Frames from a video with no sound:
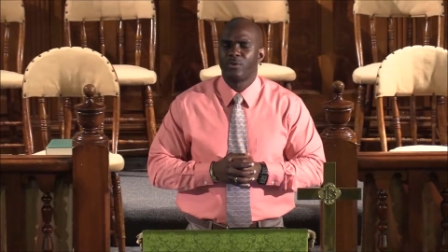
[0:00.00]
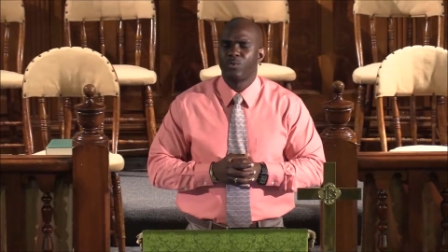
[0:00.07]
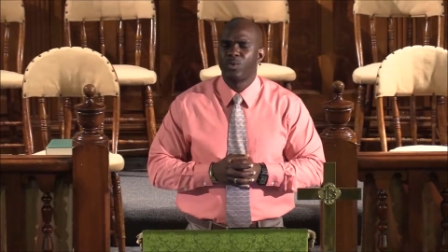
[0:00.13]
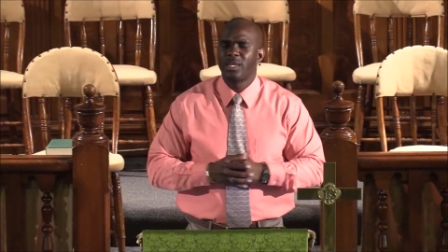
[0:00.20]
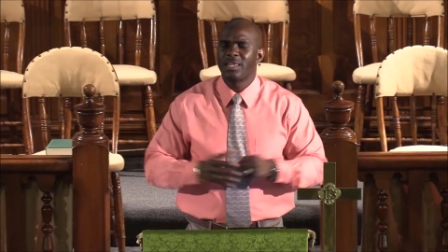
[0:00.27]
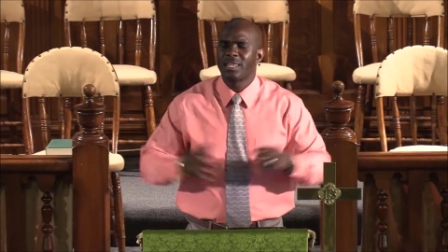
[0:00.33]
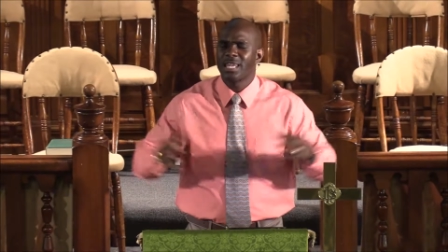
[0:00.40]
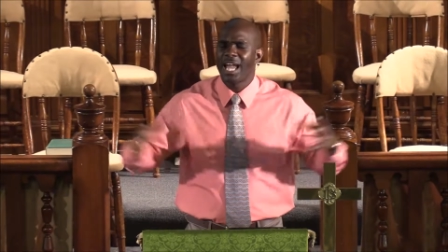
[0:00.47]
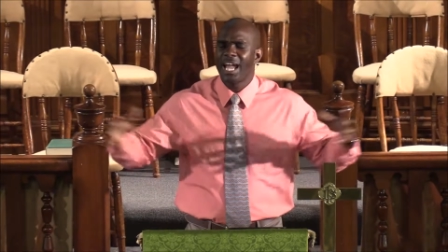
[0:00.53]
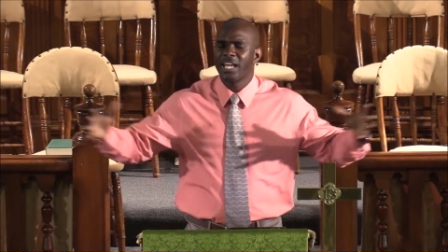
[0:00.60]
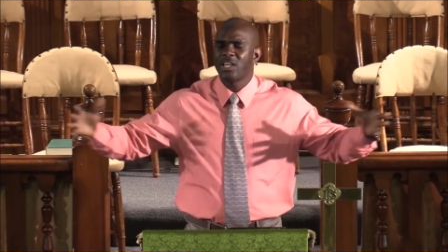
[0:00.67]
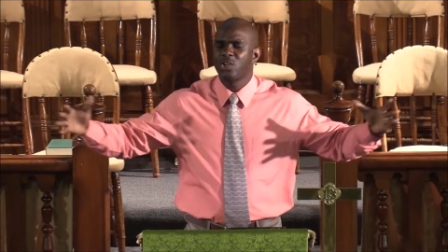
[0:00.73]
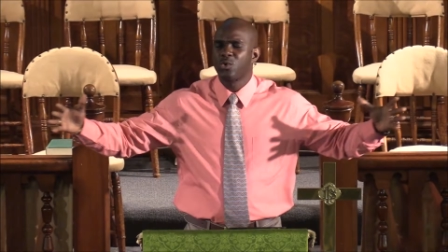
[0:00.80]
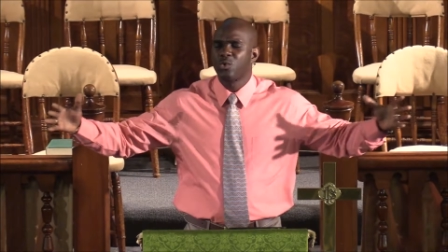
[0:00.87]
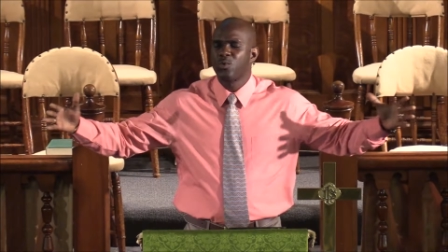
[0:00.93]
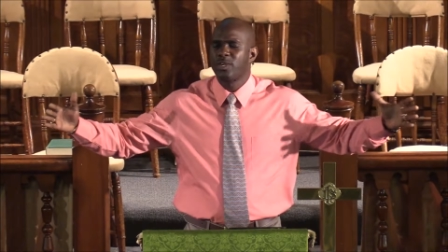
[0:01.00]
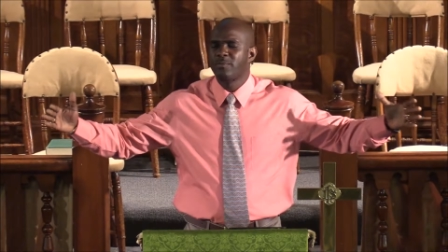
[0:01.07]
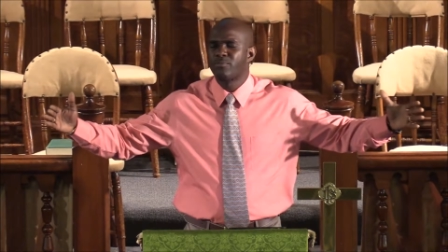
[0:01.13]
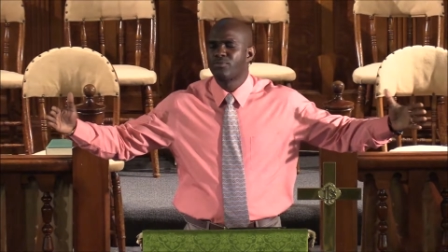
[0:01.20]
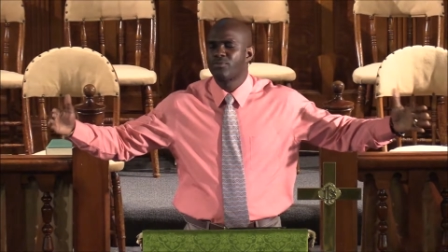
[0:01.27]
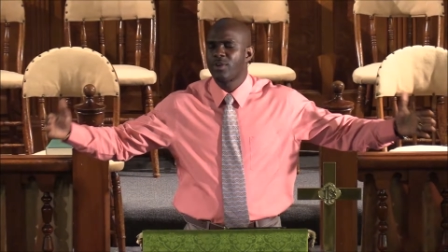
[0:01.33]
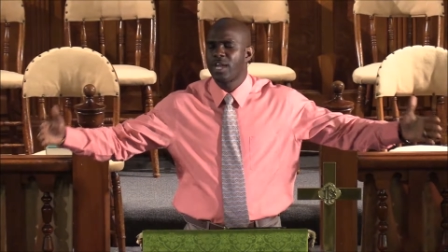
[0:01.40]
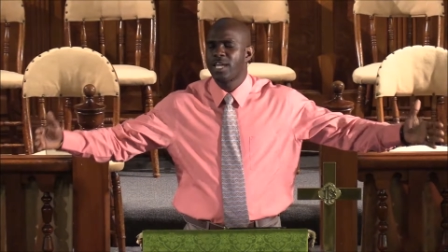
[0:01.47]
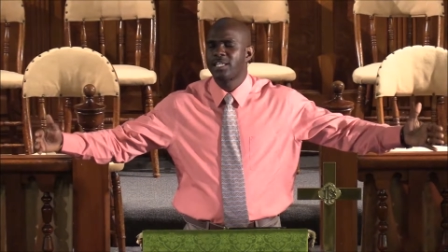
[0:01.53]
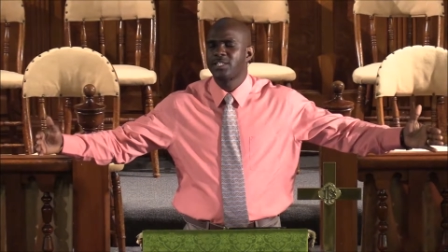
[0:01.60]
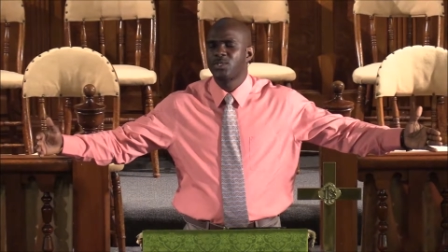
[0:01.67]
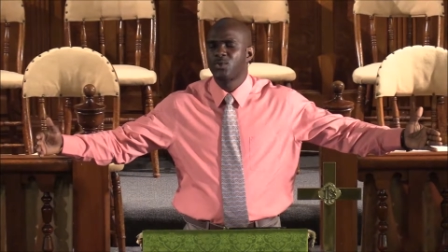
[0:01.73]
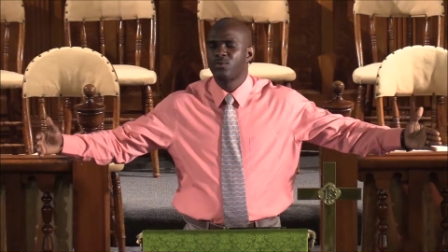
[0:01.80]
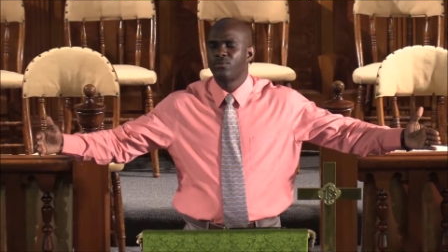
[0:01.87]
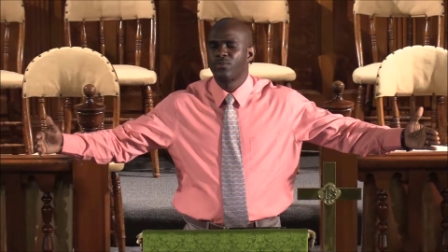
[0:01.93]
we thank you, we
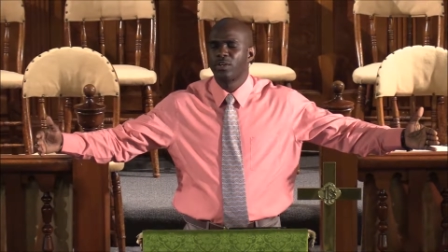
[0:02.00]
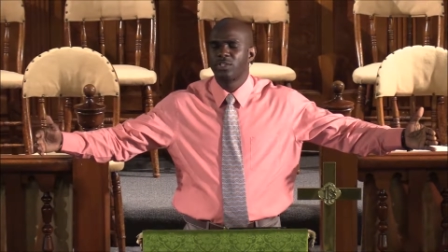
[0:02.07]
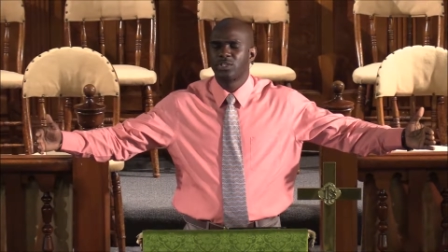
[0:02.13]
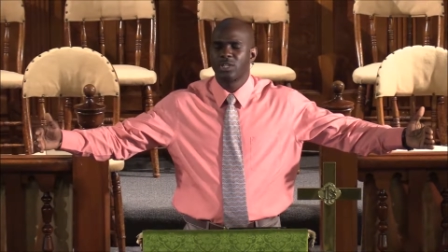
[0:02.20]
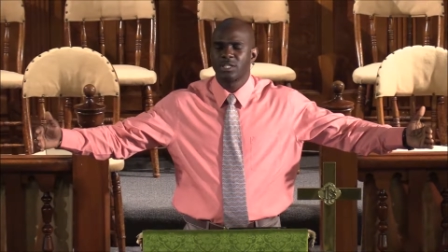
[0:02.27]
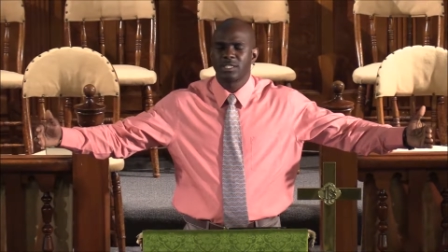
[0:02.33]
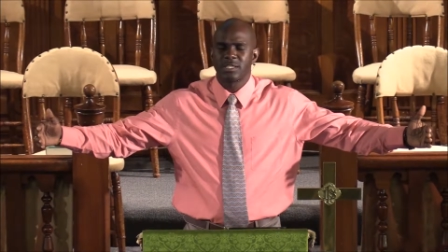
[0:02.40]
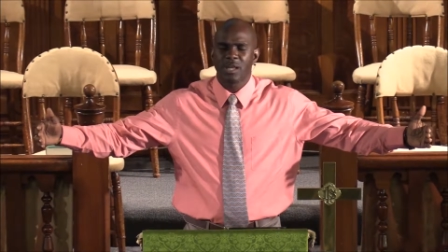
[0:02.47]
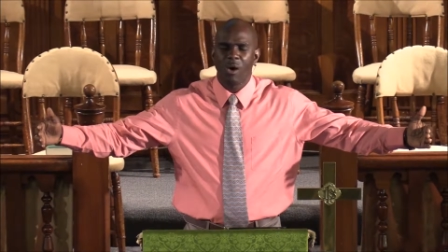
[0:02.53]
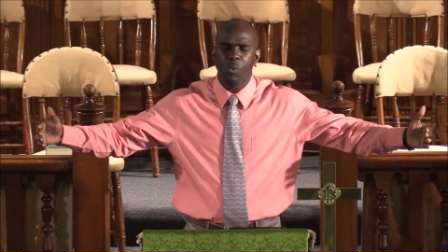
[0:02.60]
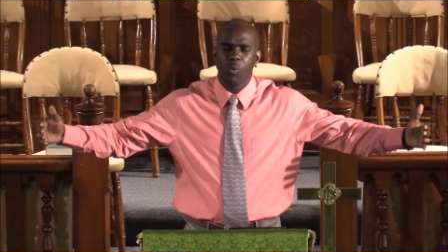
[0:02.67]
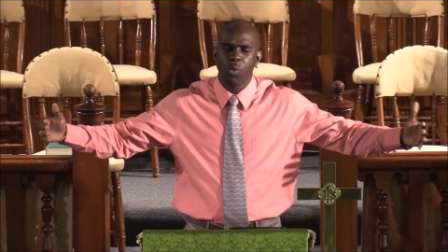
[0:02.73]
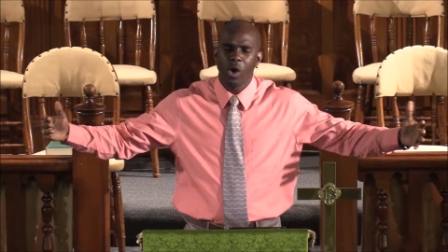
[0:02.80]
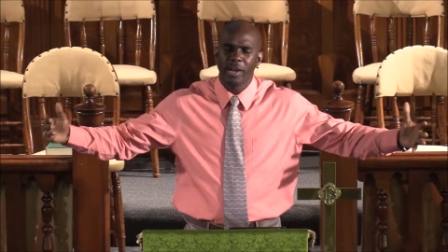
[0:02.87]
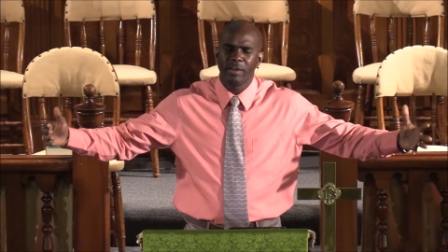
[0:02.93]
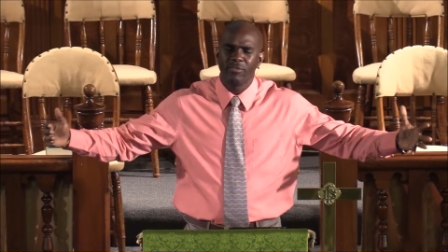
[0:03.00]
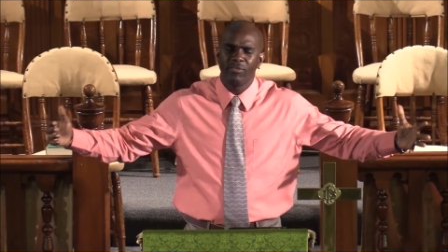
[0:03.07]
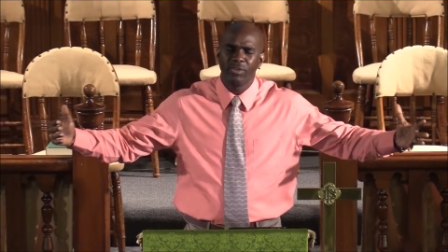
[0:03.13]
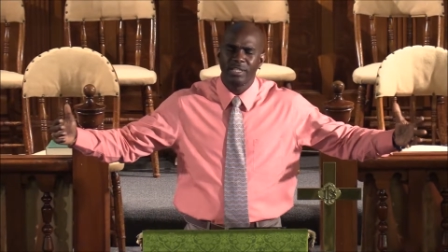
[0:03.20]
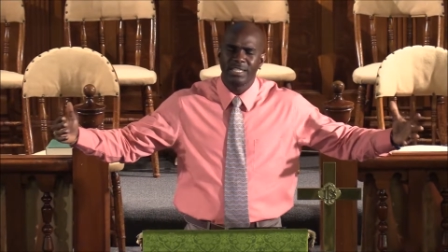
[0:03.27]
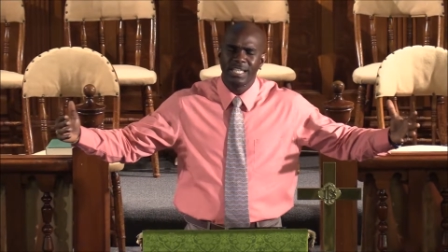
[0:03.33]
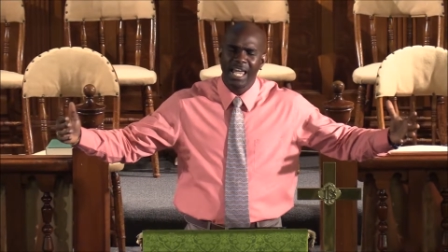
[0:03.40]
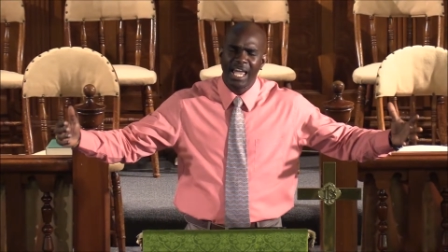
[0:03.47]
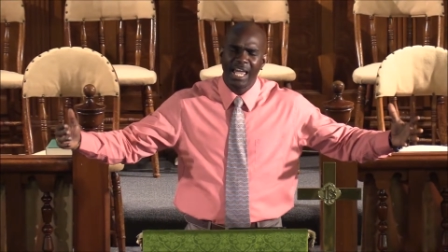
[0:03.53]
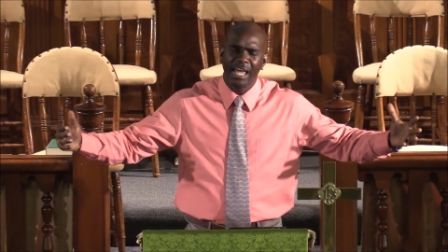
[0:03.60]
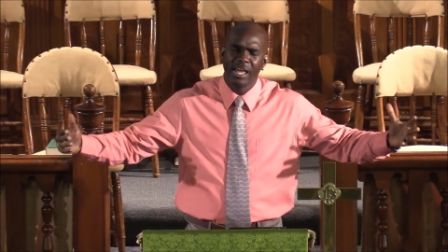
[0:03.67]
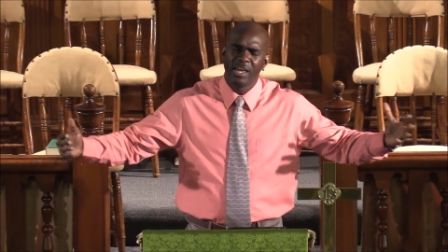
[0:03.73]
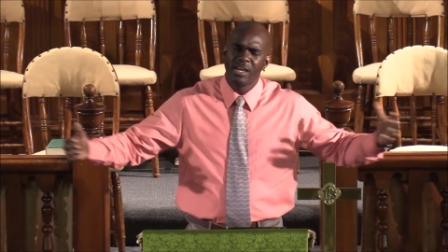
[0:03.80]
praise you for just a wonderful day